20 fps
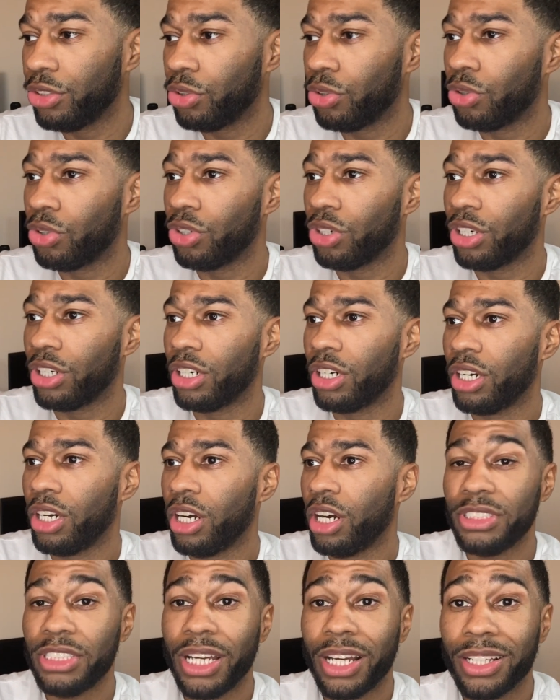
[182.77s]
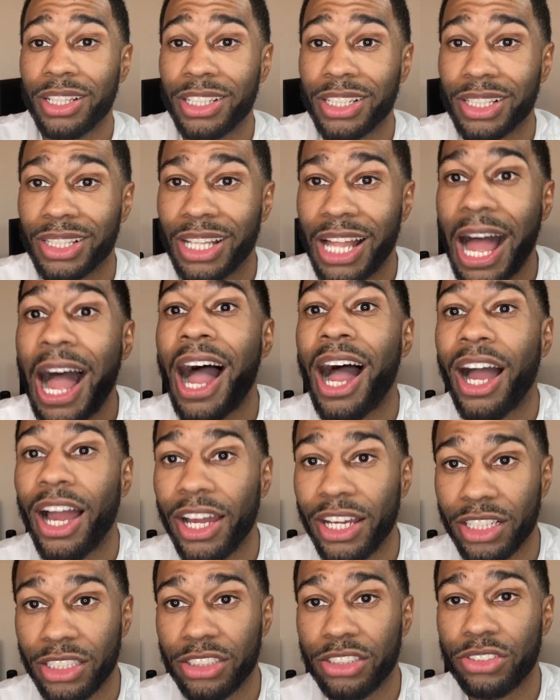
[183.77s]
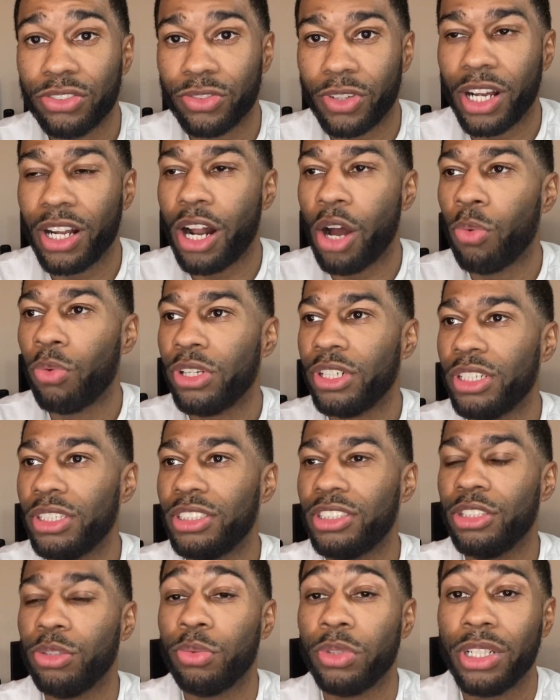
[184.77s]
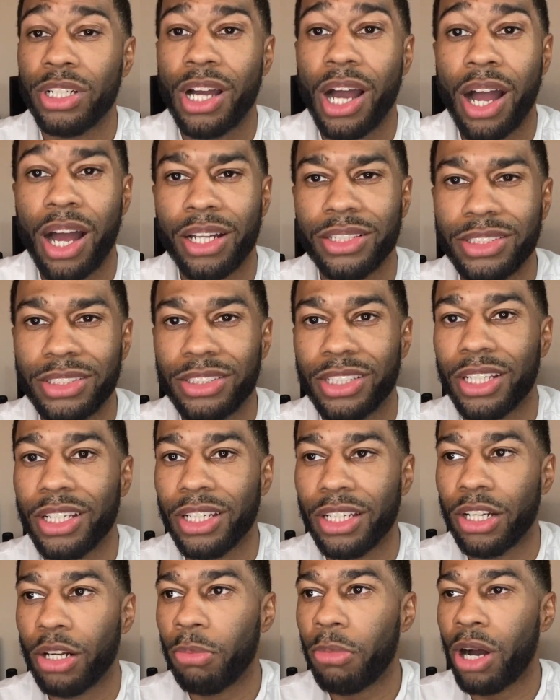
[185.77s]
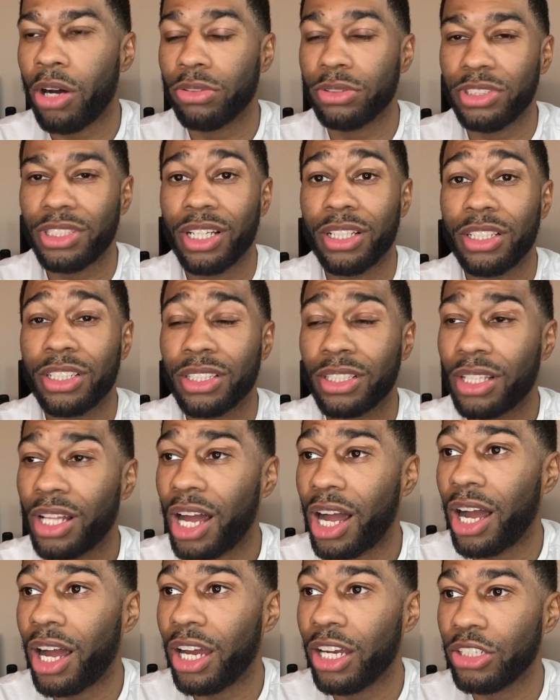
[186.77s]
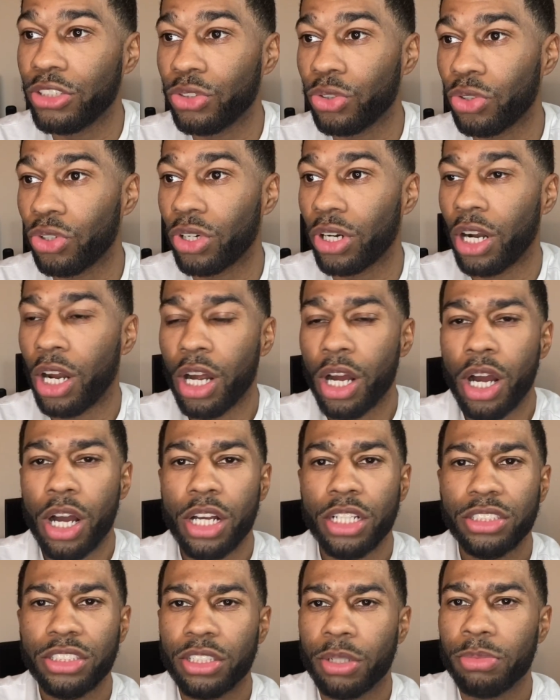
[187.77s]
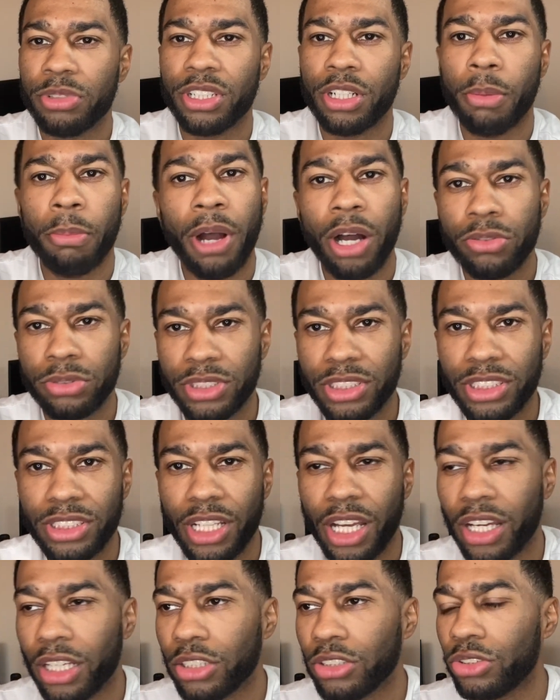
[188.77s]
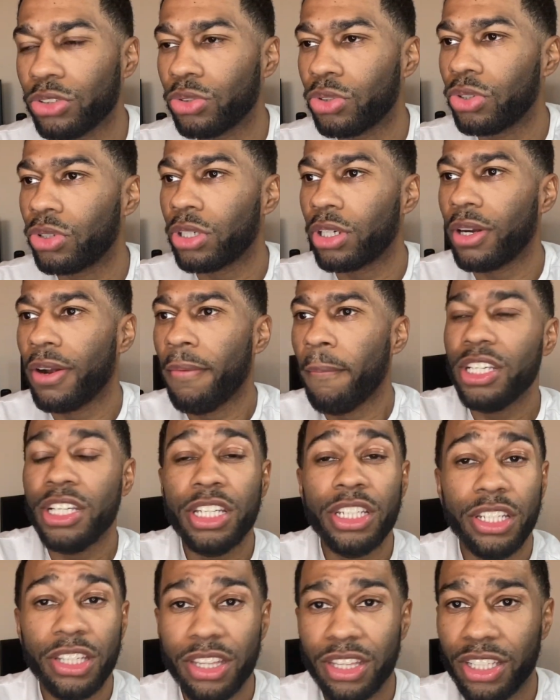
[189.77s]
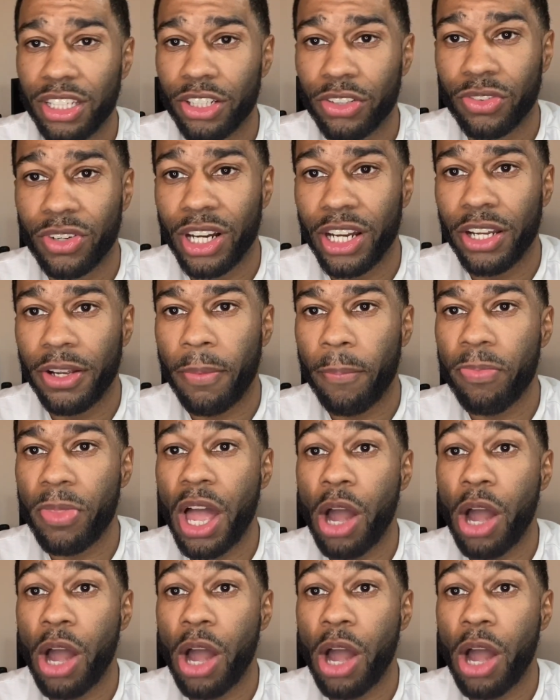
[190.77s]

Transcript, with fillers: or telling lies right I wanted to see what God said about telling lies or something about sex or anything, right?